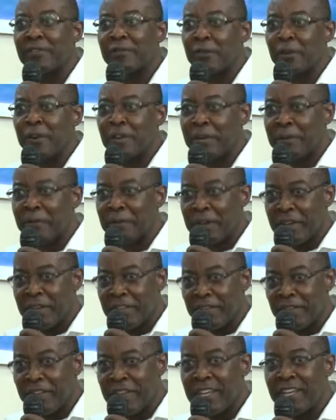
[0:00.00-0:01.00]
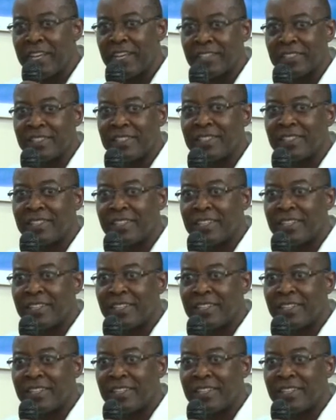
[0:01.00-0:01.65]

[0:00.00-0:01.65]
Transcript: for a given years,